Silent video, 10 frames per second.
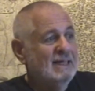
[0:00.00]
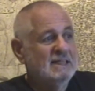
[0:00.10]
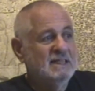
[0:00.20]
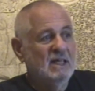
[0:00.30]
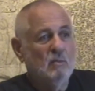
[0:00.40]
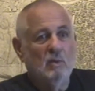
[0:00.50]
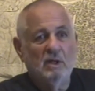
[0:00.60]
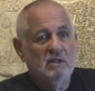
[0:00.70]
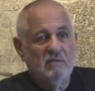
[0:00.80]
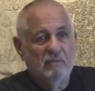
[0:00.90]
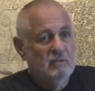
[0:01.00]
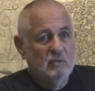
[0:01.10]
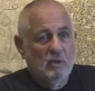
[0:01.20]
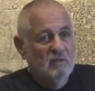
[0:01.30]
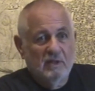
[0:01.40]
I can take one of
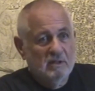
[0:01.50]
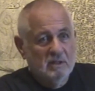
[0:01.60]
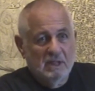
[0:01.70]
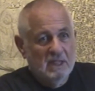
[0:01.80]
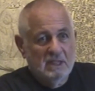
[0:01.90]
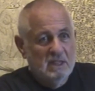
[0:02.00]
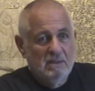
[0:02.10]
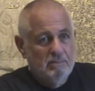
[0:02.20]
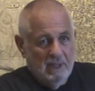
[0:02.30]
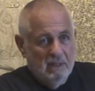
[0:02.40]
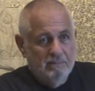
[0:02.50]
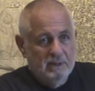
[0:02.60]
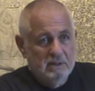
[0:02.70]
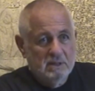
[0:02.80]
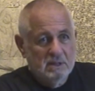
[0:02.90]
1,219 pain
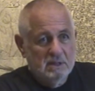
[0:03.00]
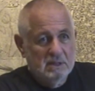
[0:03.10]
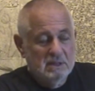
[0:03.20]
pills.